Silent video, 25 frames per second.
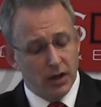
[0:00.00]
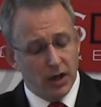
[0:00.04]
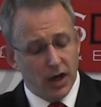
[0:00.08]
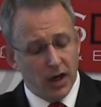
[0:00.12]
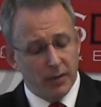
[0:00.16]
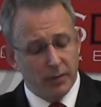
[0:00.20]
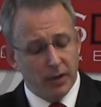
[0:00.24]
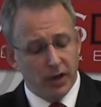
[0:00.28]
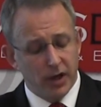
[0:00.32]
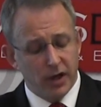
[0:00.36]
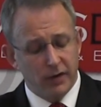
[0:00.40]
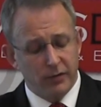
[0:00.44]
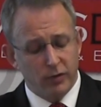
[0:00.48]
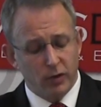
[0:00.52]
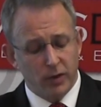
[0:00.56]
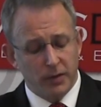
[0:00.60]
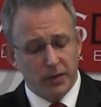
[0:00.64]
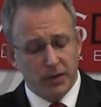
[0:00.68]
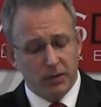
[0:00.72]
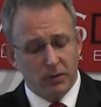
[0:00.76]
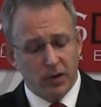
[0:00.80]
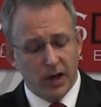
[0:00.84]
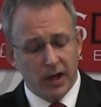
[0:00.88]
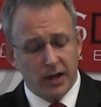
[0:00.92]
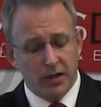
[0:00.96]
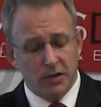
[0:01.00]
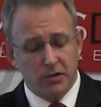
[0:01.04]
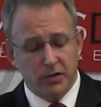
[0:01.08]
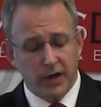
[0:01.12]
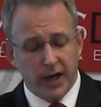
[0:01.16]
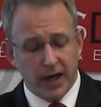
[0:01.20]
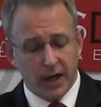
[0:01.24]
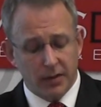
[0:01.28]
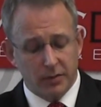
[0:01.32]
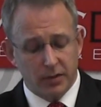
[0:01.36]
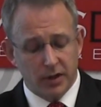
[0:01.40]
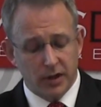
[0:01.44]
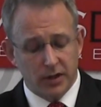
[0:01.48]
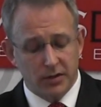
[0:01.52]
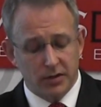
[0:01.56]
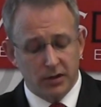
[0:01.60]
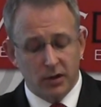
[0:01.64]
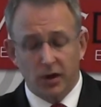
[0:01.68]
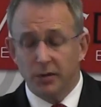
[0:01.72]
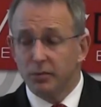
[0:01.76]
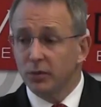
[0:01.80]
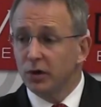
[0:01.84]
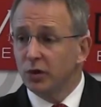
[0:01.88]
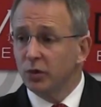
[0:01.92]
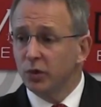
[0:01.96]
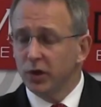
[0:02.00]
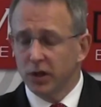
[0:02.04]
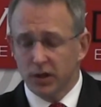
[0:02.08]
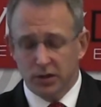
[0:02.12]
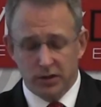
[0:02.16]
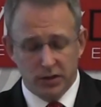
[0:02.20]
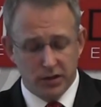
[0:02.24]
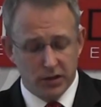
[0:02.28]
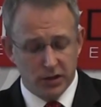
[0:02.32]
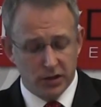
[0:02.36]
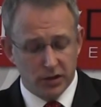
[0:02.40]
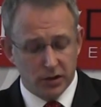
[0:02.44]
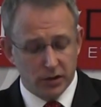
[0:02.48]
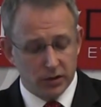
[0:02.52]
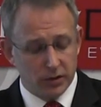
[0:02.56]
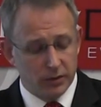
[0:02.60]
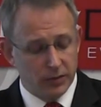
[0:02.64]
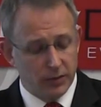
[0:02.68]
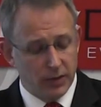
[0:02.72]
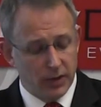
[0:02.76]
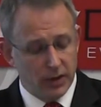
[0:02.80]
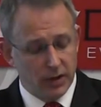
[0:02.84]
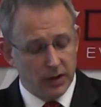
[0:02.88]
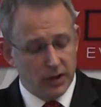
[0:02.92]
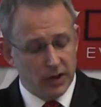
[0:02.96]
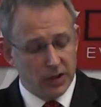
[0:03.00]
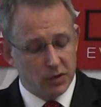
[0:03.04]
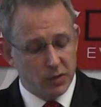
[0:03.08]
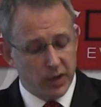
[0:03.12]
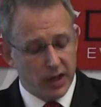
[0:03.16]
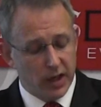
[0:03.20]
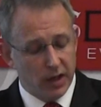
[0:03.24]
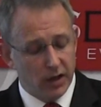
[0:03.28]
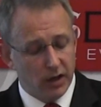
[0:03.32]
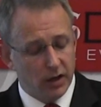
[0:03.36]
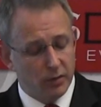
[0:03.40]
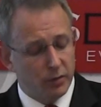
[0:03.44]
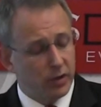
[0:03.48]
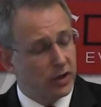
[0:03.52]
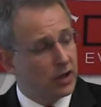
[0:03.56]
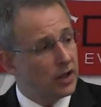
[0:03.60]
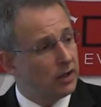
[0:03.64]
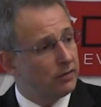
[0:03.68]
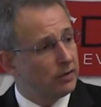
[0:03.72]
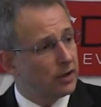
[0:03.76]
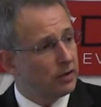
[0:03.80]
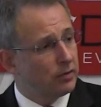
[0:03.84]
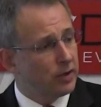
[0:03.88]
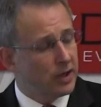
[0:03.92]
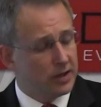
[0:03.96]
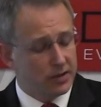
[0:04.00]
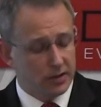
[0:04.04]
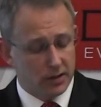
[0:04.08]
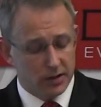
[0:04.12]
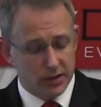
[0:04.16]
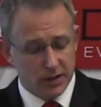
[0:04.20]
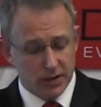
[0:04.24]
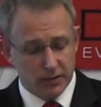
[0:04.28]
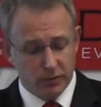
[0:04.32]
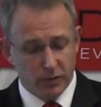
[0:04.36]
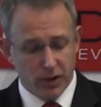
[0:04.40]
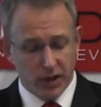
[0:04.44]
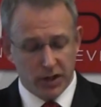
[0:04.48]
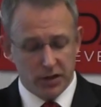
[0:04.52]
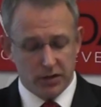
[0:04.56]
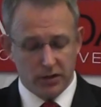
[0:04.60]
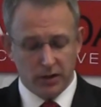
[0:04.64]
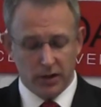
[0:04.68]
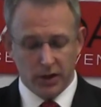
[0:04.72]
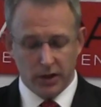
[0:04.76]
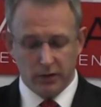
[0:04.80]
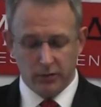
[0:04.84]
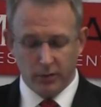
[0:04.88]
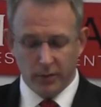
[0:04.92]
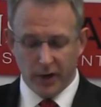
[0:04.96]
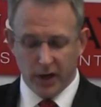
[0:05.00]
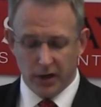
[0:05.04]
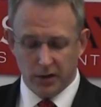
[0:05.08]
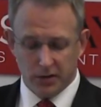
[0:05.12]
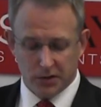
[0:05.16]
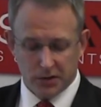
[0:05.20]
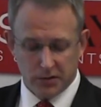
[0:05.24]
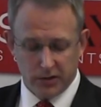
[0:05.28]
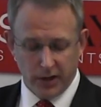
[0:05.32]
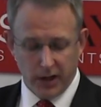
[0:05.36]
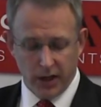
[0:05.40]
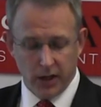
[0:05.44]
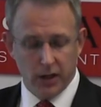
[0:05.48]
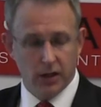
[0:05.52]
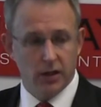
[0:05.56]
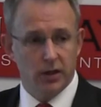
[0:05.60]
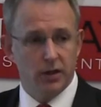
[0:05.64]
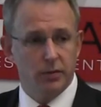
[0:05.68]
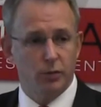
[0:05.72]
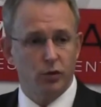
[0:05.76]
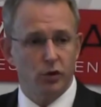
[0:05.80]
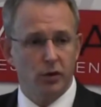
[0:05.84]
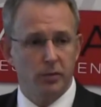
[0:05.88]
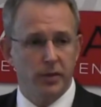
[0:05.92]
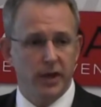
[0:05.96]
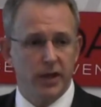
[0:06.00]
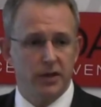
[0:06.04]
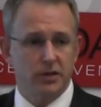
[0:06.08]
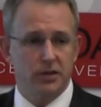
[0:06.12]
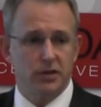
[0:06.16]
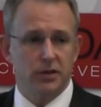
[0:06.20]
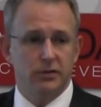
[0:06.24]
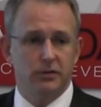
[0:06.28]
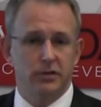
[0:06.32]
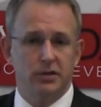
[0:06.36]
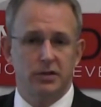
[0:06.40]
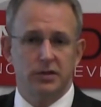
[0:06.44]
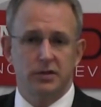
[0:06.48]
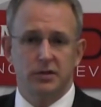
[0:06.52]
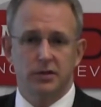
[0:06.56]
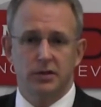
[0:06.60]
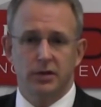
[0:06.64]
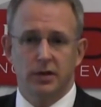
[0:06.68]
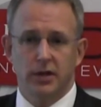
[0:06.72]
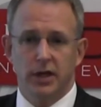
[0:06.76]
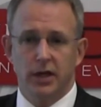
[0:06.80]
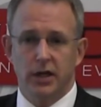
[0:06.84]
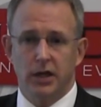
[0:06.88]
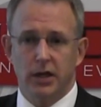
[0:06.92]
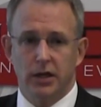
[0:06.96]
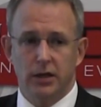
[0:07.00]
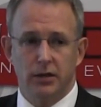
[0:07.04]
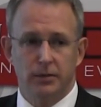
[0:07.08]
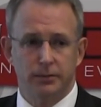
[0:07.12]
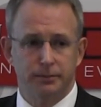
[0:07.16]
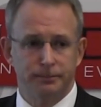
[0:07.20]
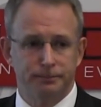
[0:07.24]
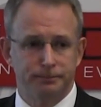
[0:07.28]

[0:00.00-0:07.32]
I believe we're on the right track, but there's a lot more work to do as we get on with giving residents of regional and remote Australia the broadband services they need.